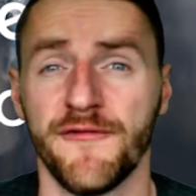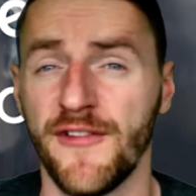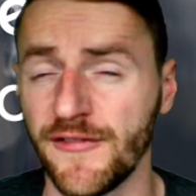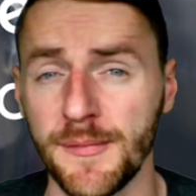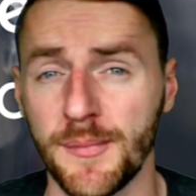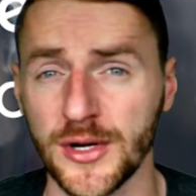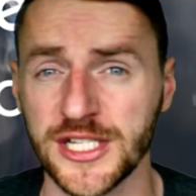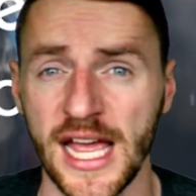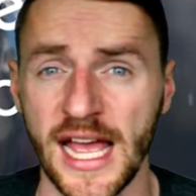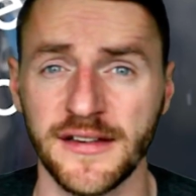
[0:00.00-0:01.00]

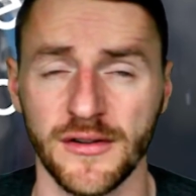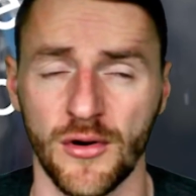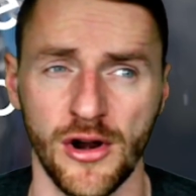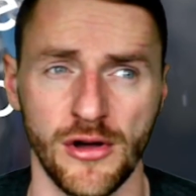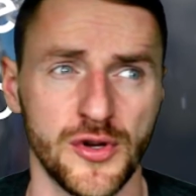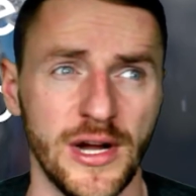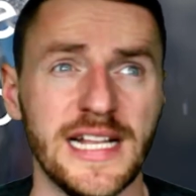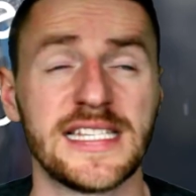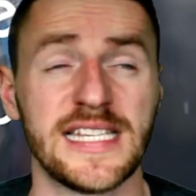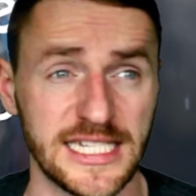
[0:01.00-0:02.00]
50%, or no, sorry,
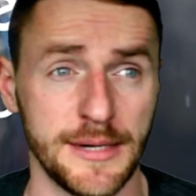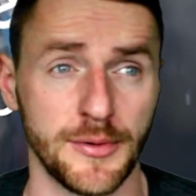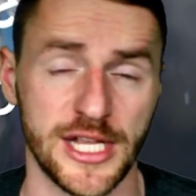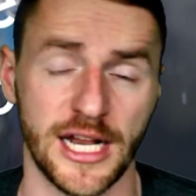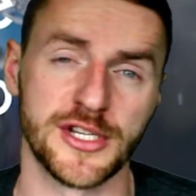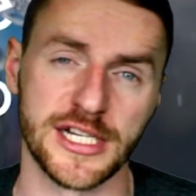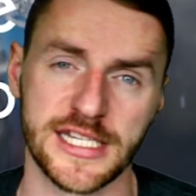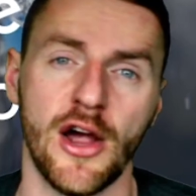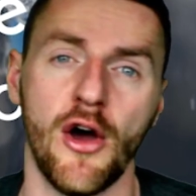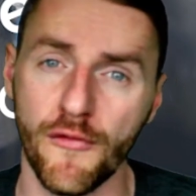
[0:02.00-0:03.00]
it's 60%. I was going to
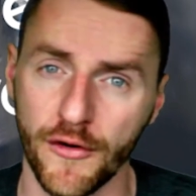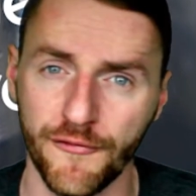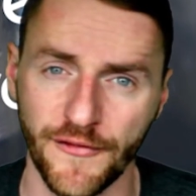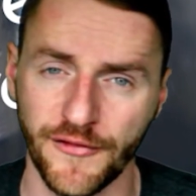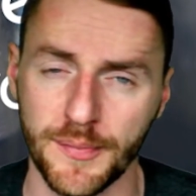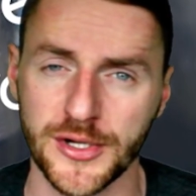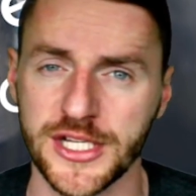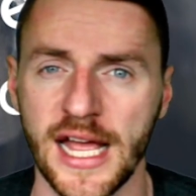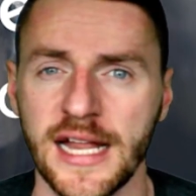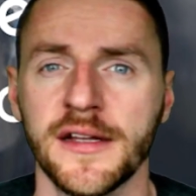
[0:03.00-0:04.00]
say over
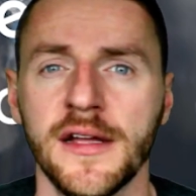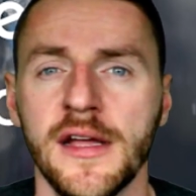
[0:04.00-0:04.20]
50%.